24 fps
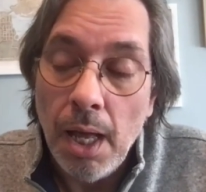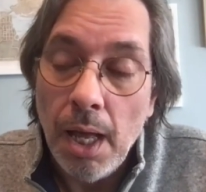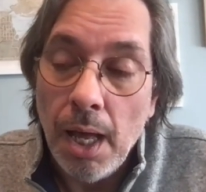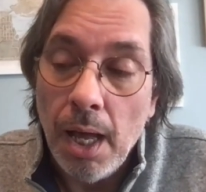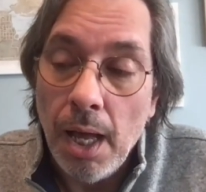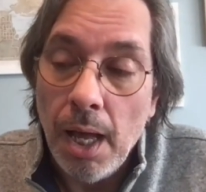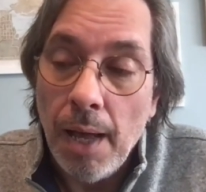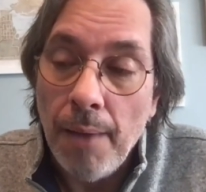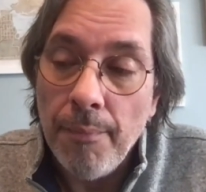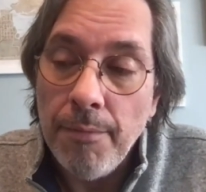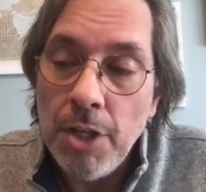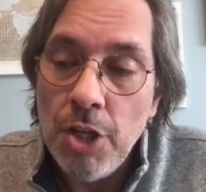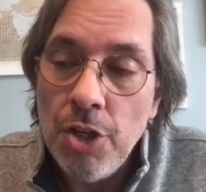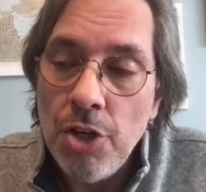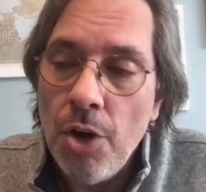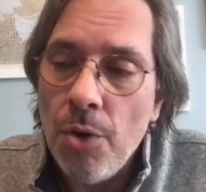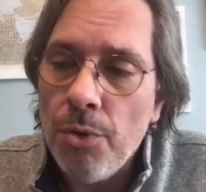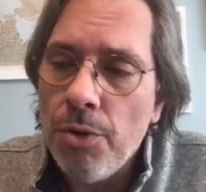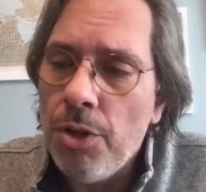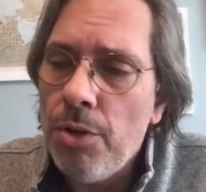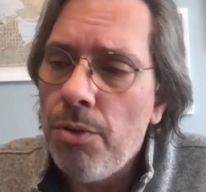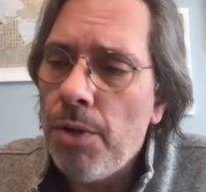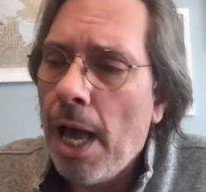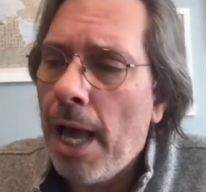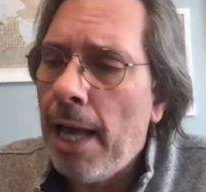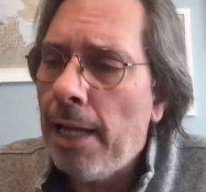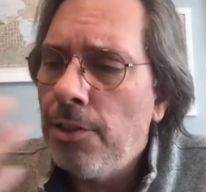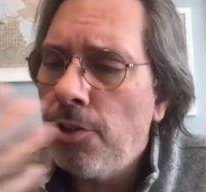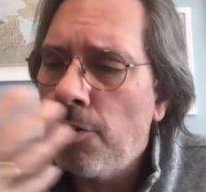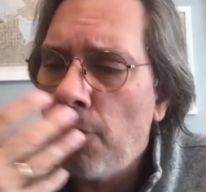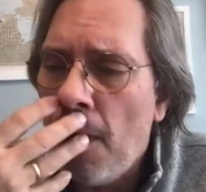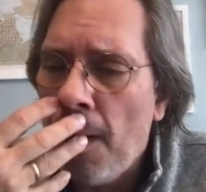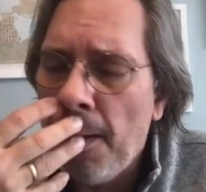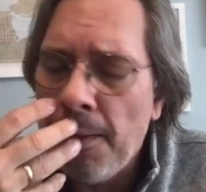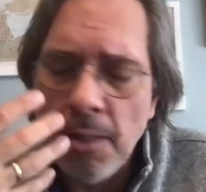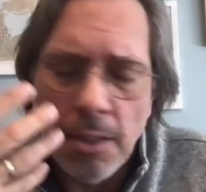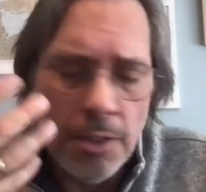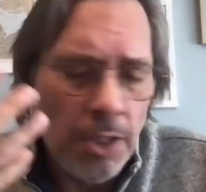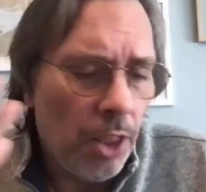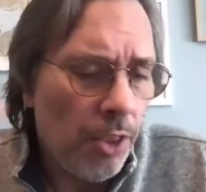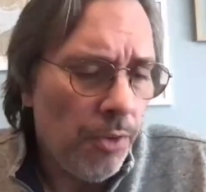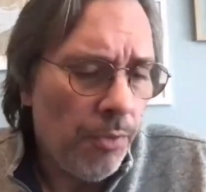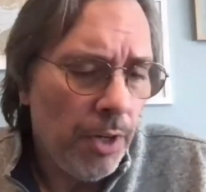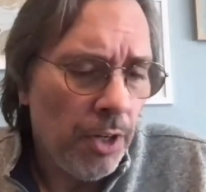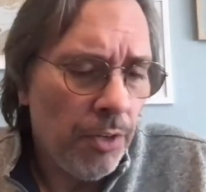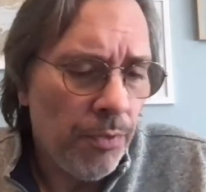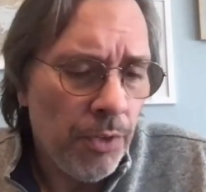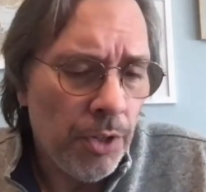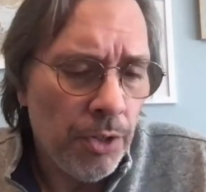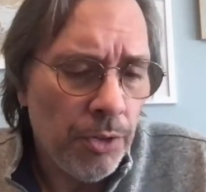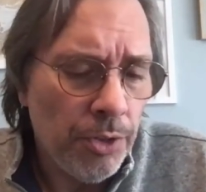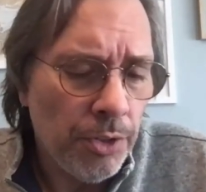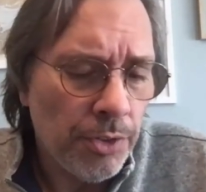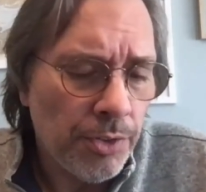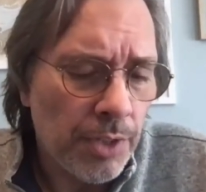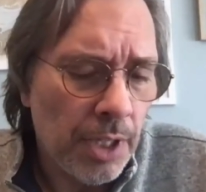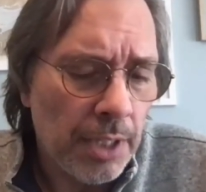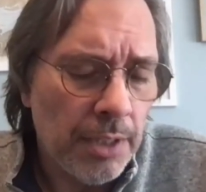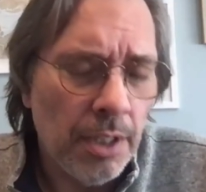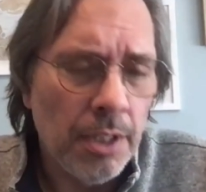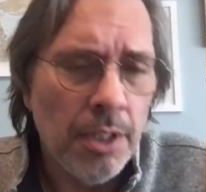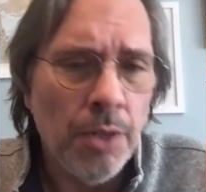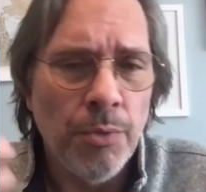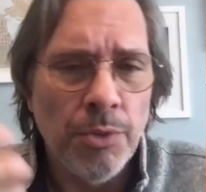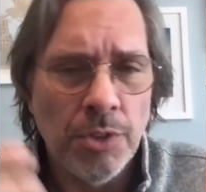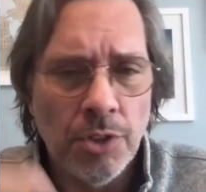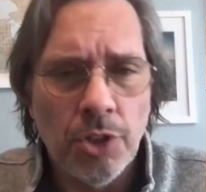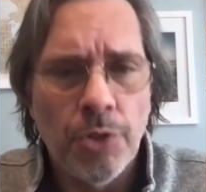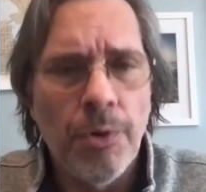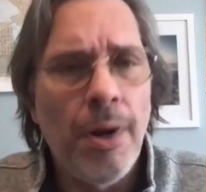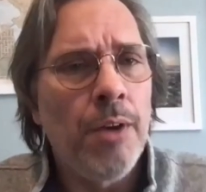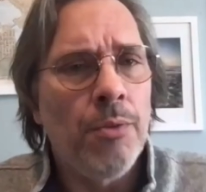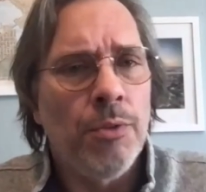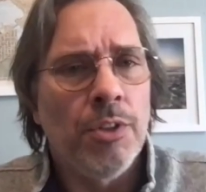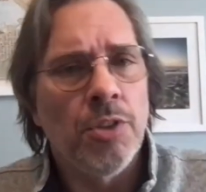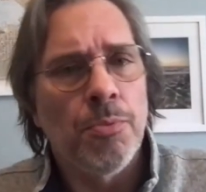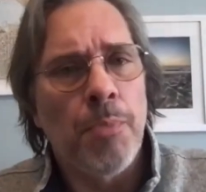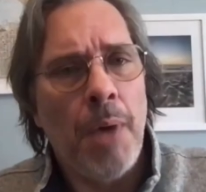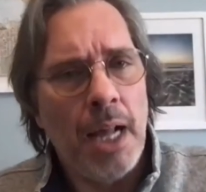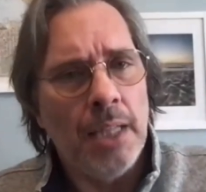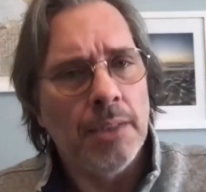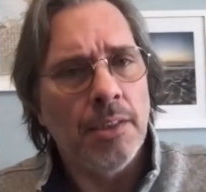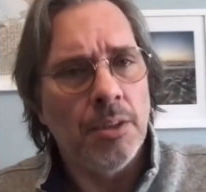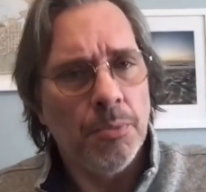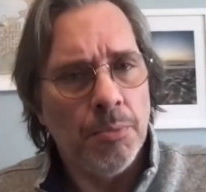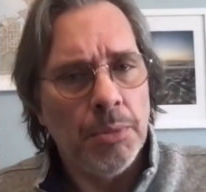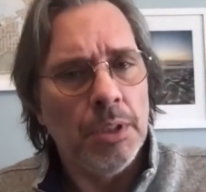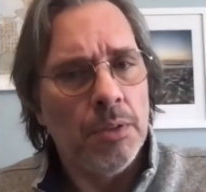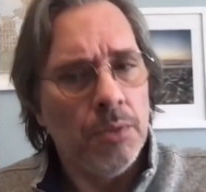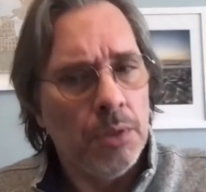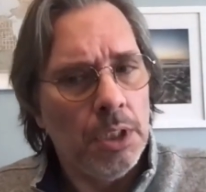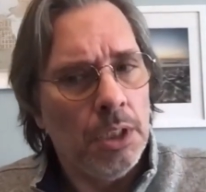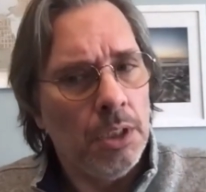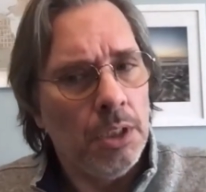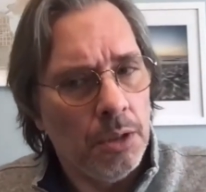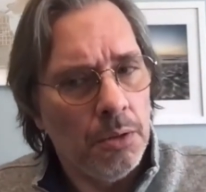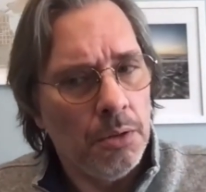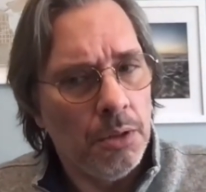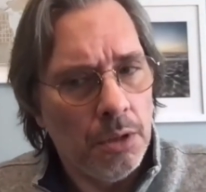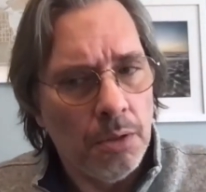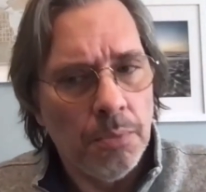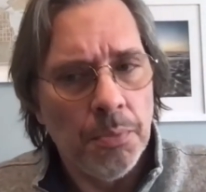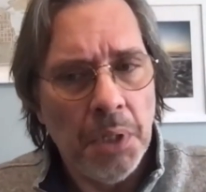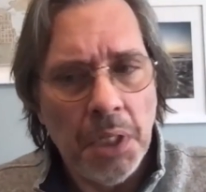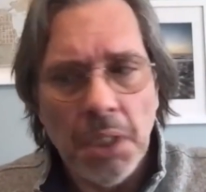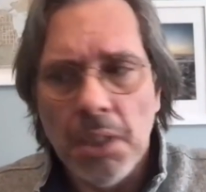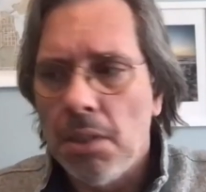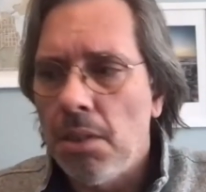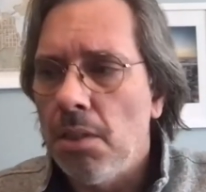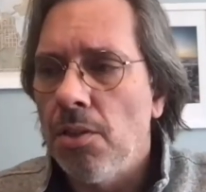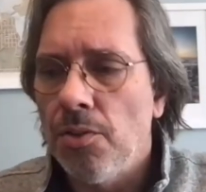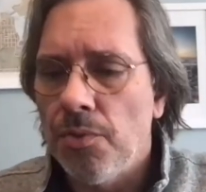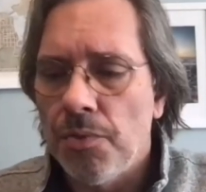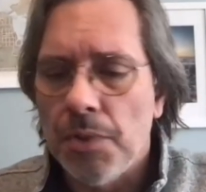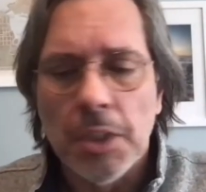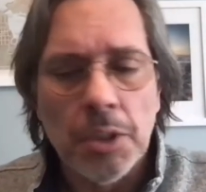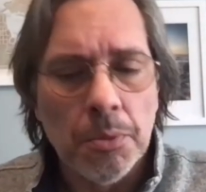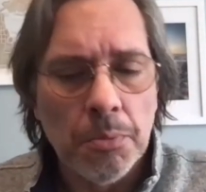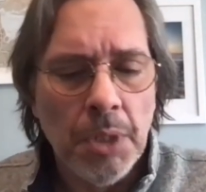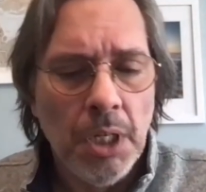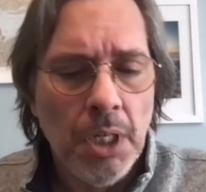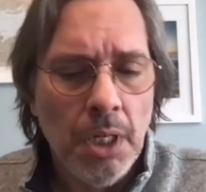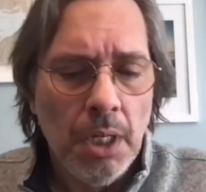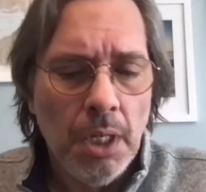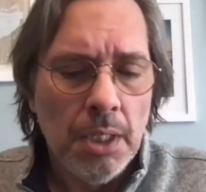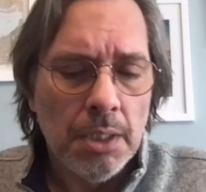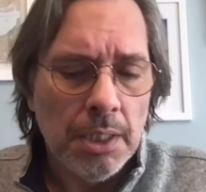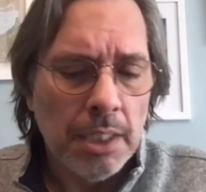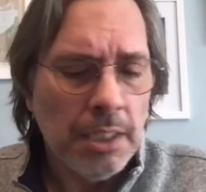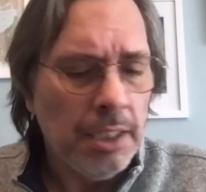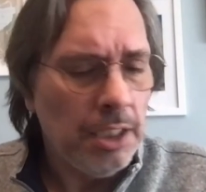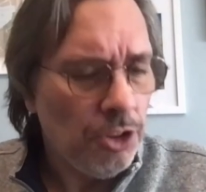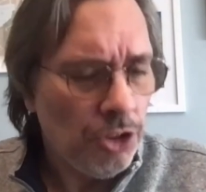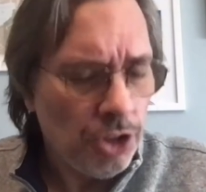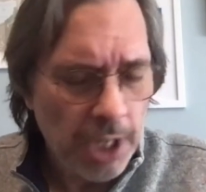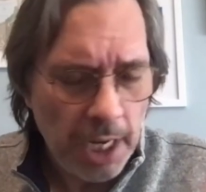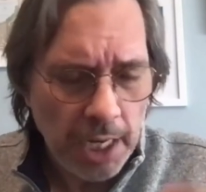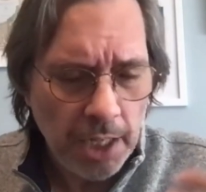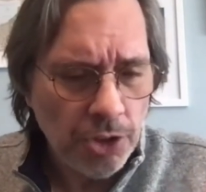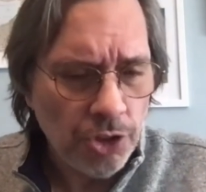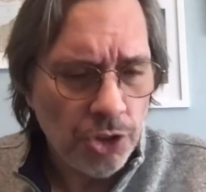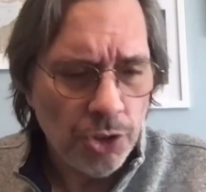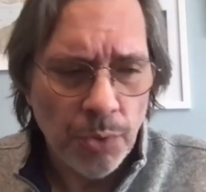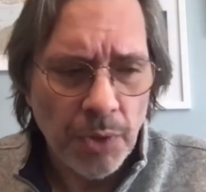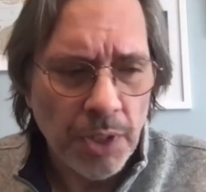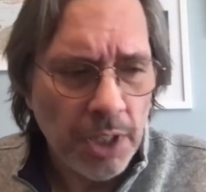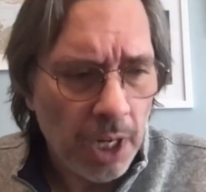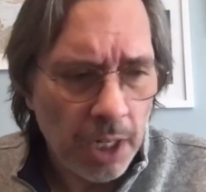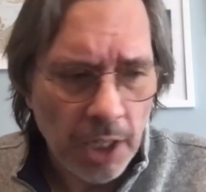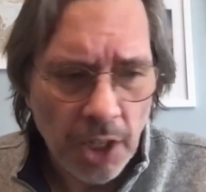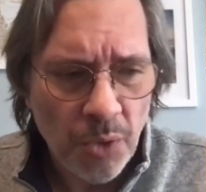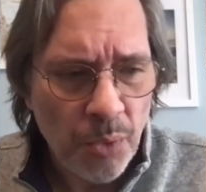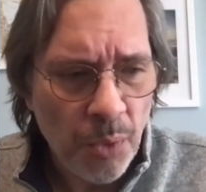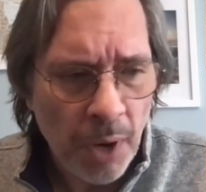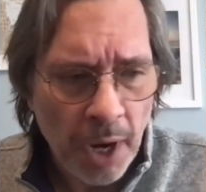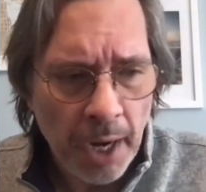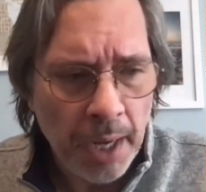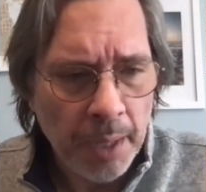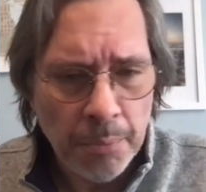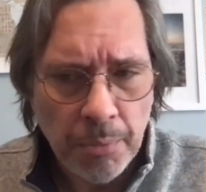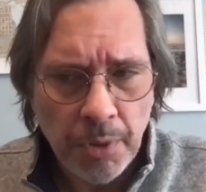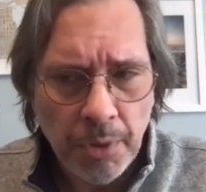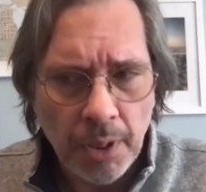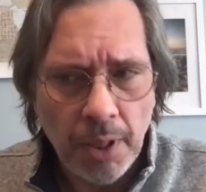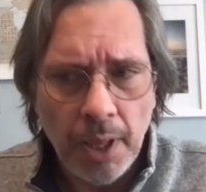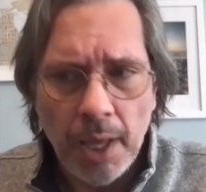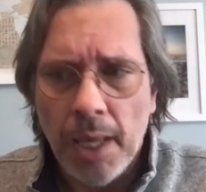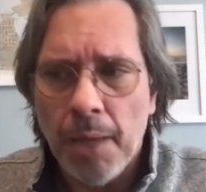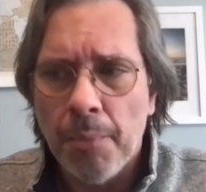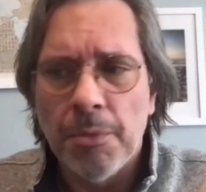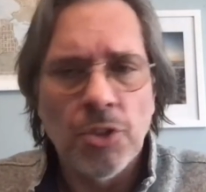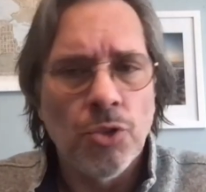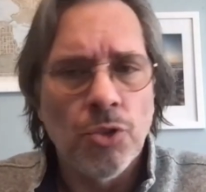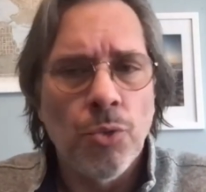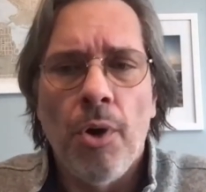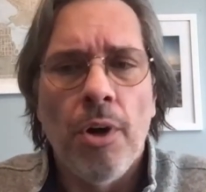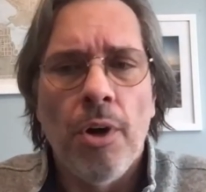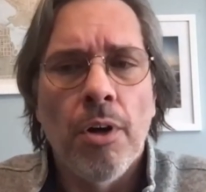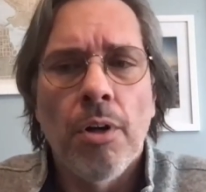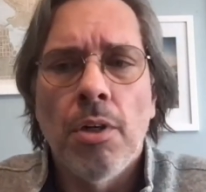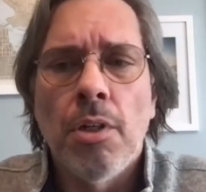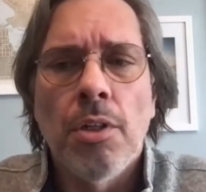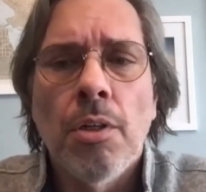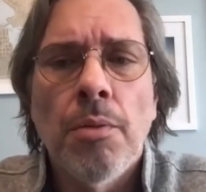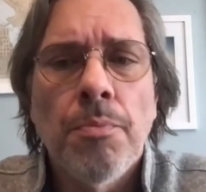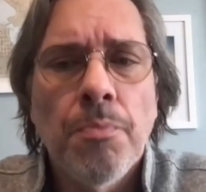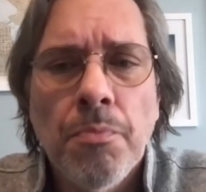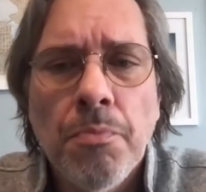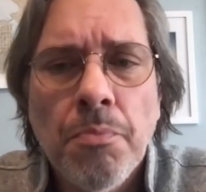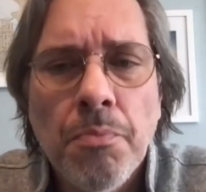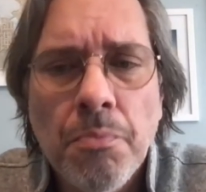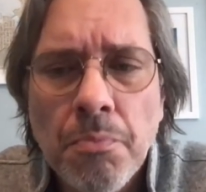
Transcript: I saw in another interview, you said that it was a great responsibility to be in this film. Did it change you in any way playing Miss Werner?